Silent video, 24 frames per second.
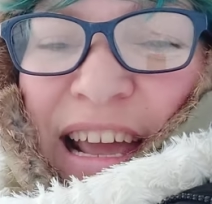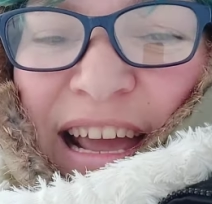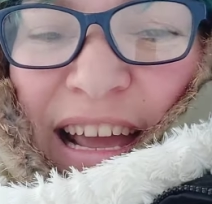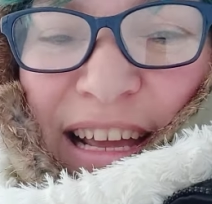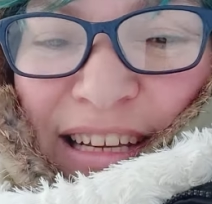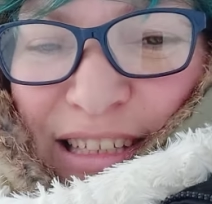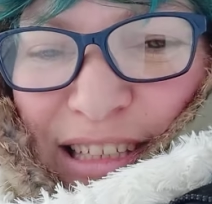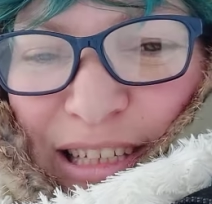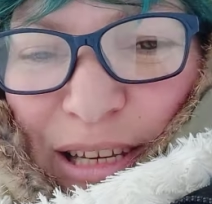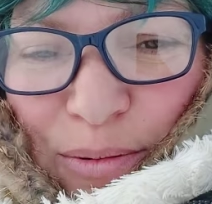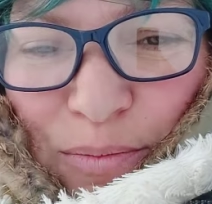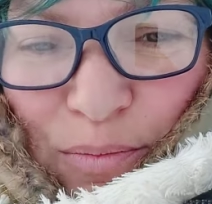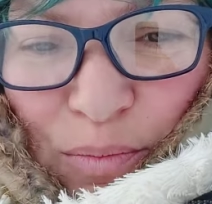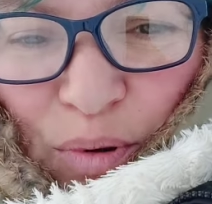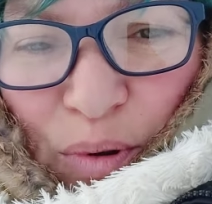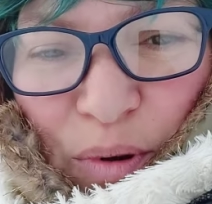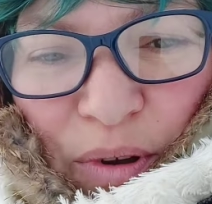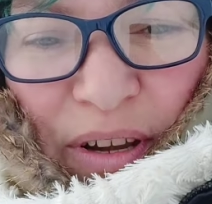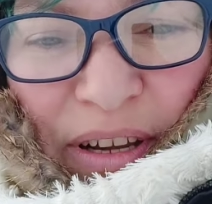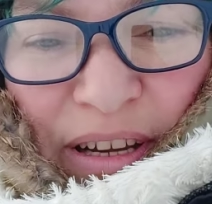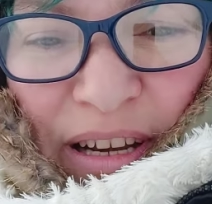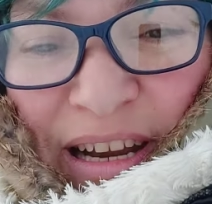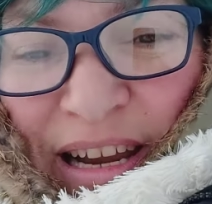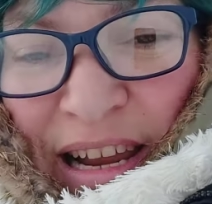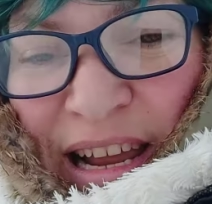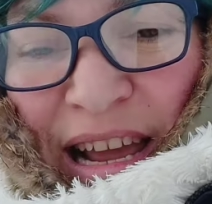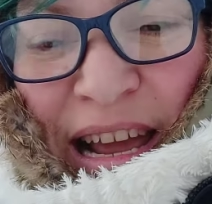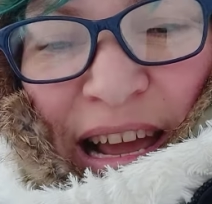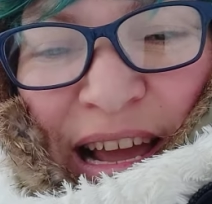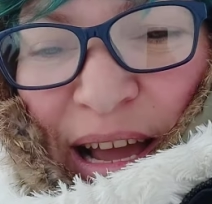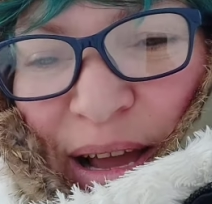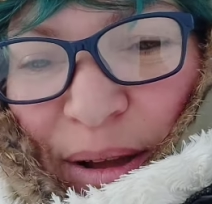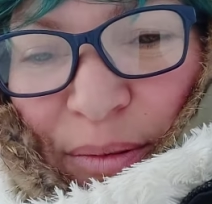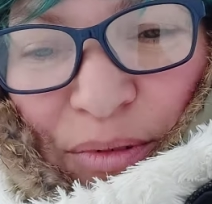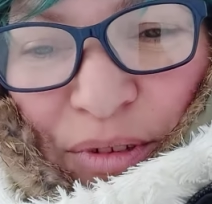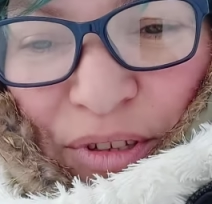At some point,
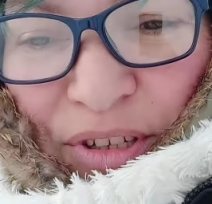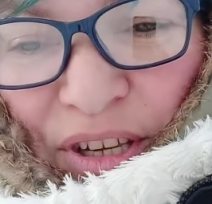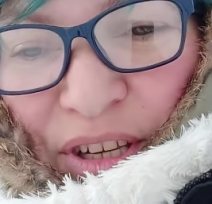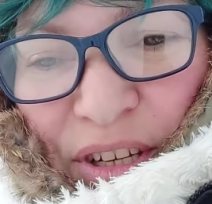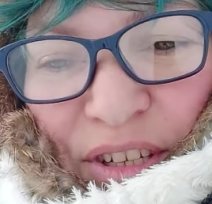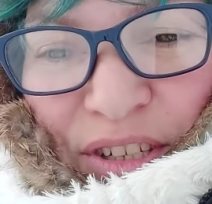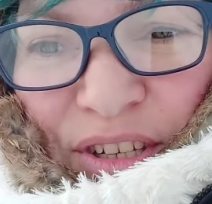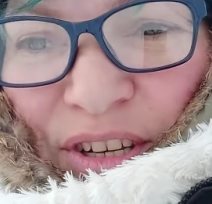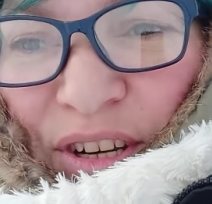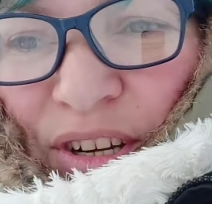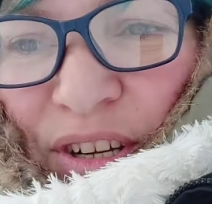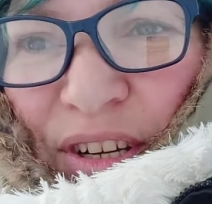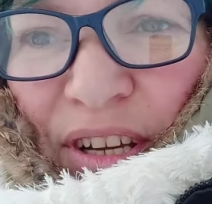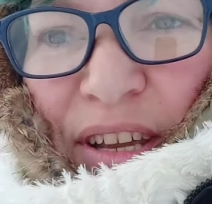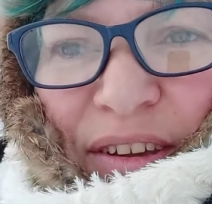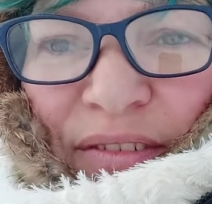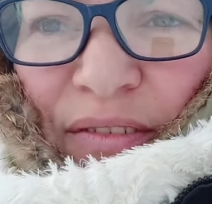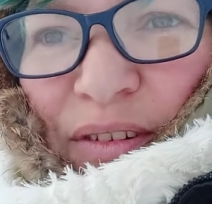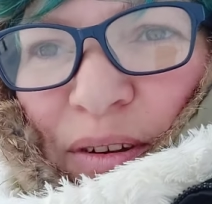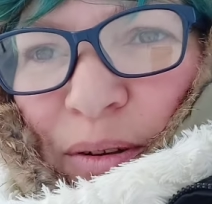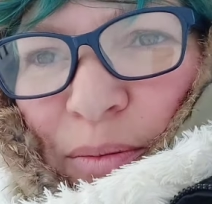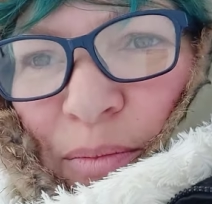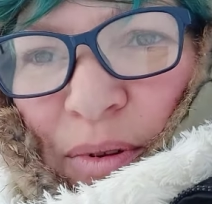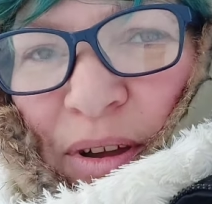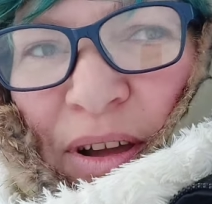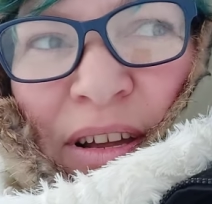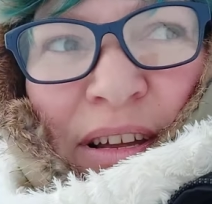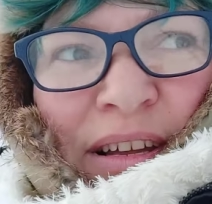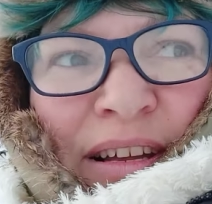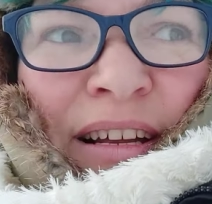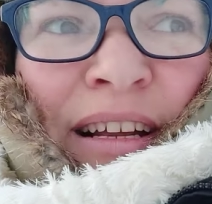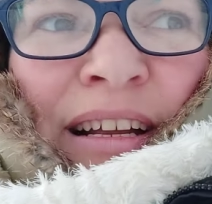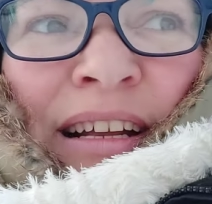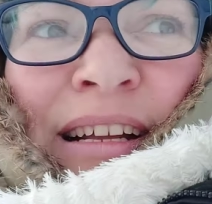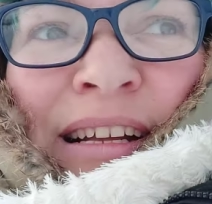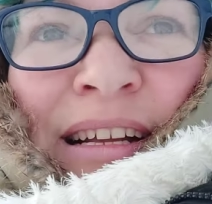I'm just going to start giving them
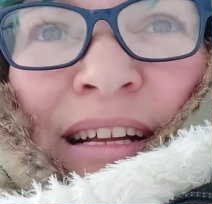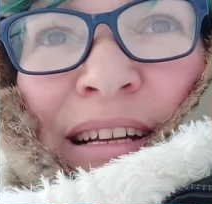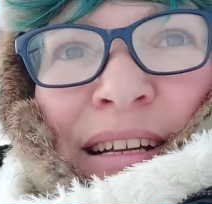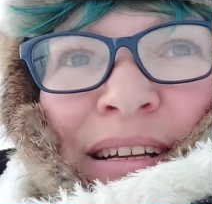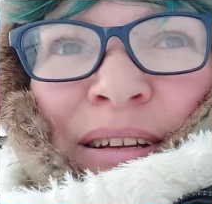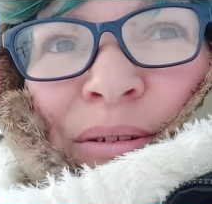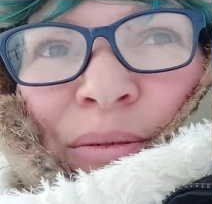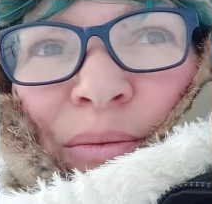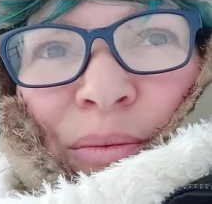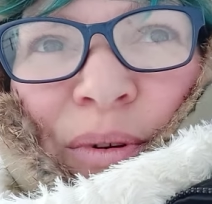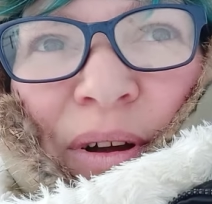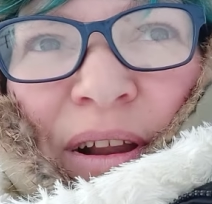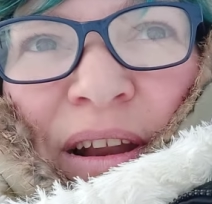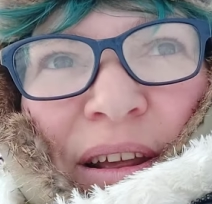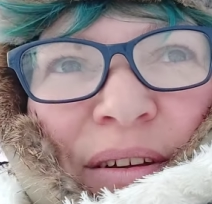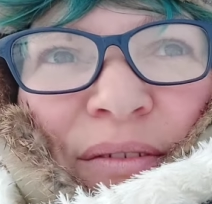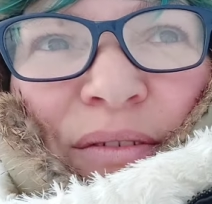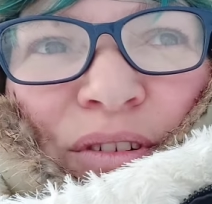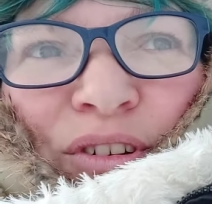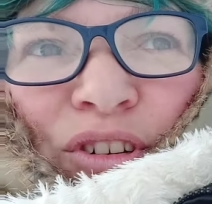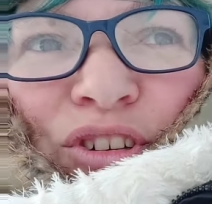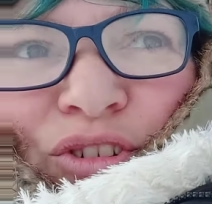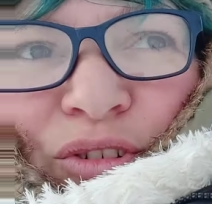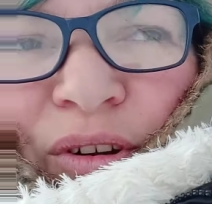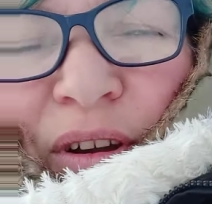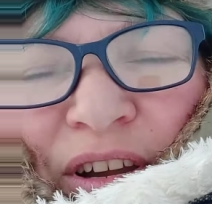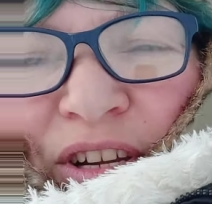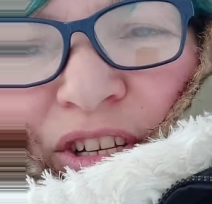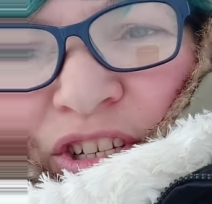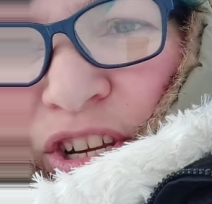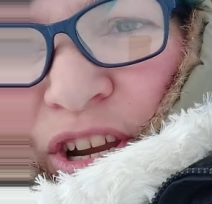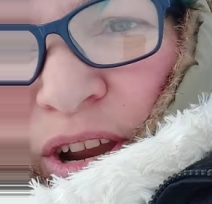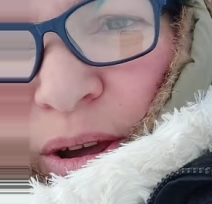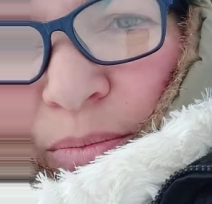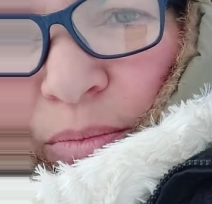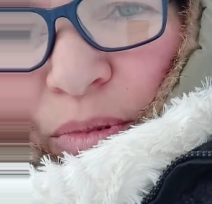whatever
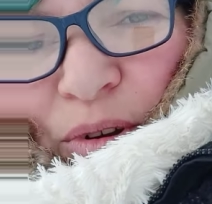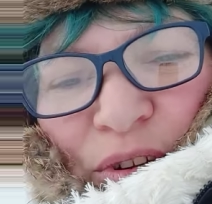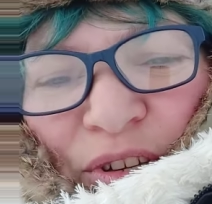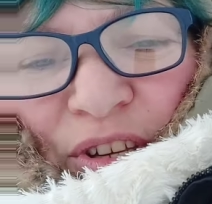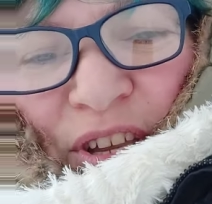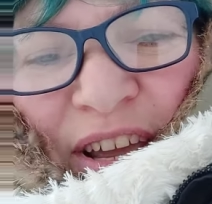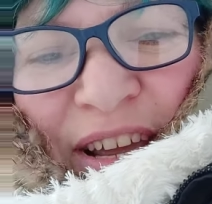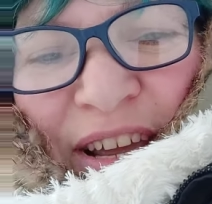strange numbers.